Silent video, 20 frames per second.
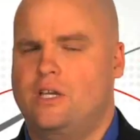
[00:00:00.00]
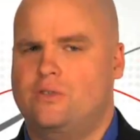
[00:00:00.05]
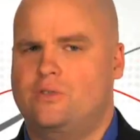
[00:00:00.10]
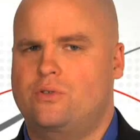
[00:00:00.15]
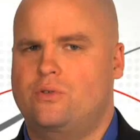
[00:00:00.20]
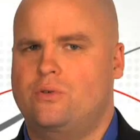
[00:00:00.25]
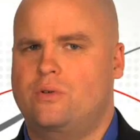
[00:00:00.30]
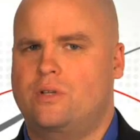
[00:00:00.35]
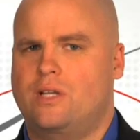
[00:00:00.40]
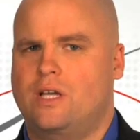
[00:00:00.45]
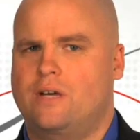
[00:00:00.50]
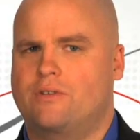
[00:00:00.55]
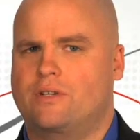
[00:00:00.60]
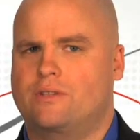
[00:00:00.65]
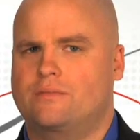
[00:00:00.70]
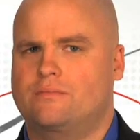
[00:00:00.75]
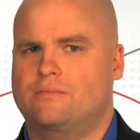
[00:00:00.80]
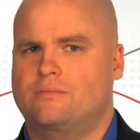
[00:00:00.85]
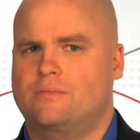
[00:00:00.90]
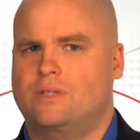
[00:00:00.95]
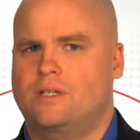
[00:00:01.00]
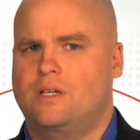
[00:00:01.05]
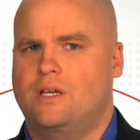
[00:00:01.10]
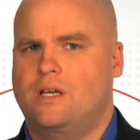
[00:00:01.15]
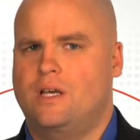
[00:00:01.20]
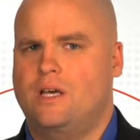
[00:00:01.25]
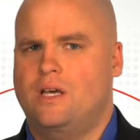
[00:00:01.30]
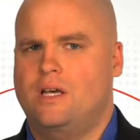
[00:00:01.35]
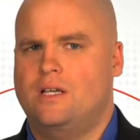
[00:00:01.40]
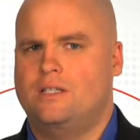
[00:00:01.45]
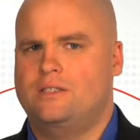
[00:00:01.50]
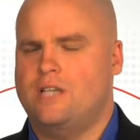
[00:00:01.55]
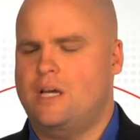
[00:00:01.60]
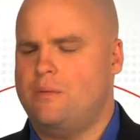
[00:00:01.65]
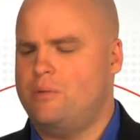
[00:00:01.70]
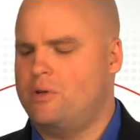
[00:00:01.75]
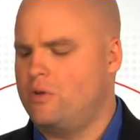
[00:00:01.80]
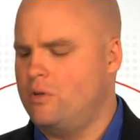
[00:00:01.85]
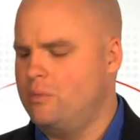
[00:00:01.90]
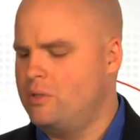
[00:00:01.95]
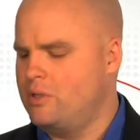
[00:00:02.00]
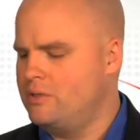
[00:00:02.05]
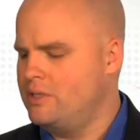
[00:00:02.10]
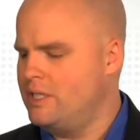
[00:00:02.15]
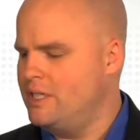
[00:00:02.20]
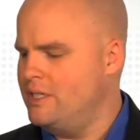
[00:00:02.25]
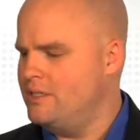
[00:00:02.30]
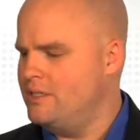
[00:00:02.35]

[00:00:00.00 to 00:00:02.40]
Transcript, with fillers: and too clever. Cybercriminals